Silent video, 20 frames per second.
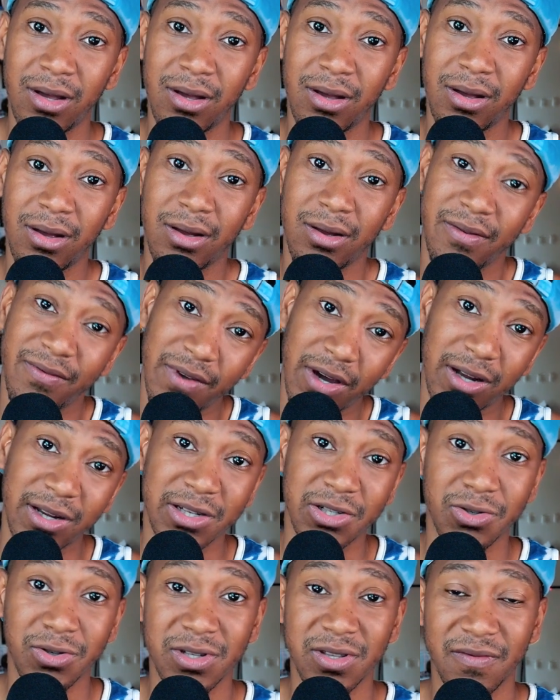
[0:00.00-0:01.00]
If y'all
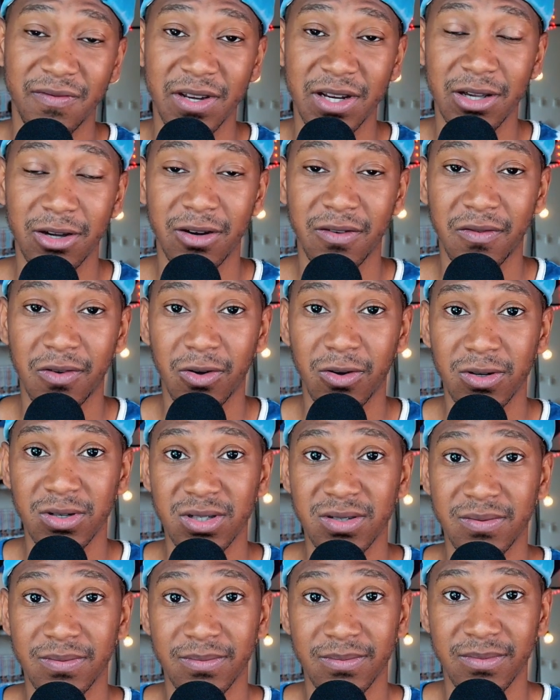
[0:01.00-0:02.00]
enjoyed the video, of course.
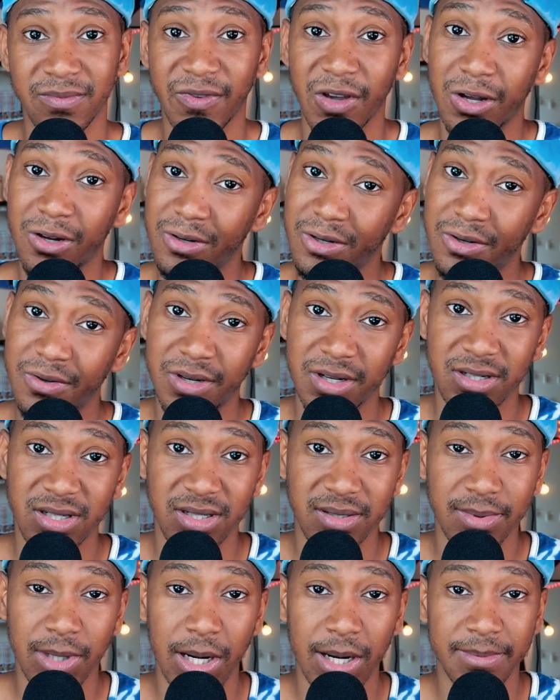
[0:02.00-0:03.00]
If y'all are new here,
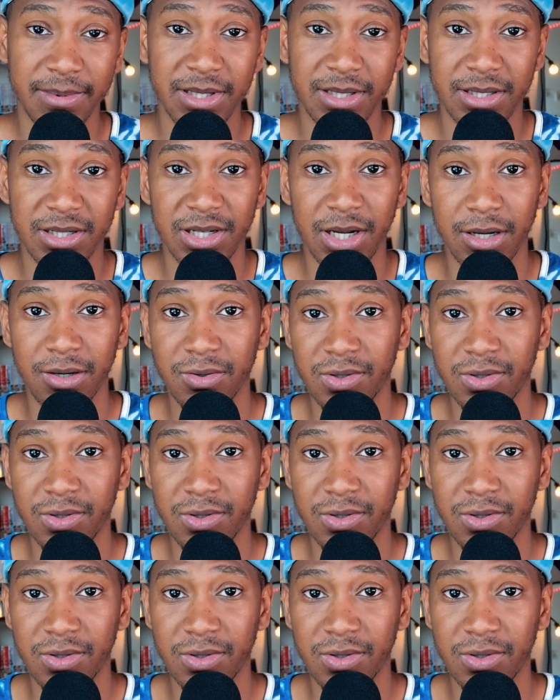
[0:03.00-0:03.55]
subscribe to the channel.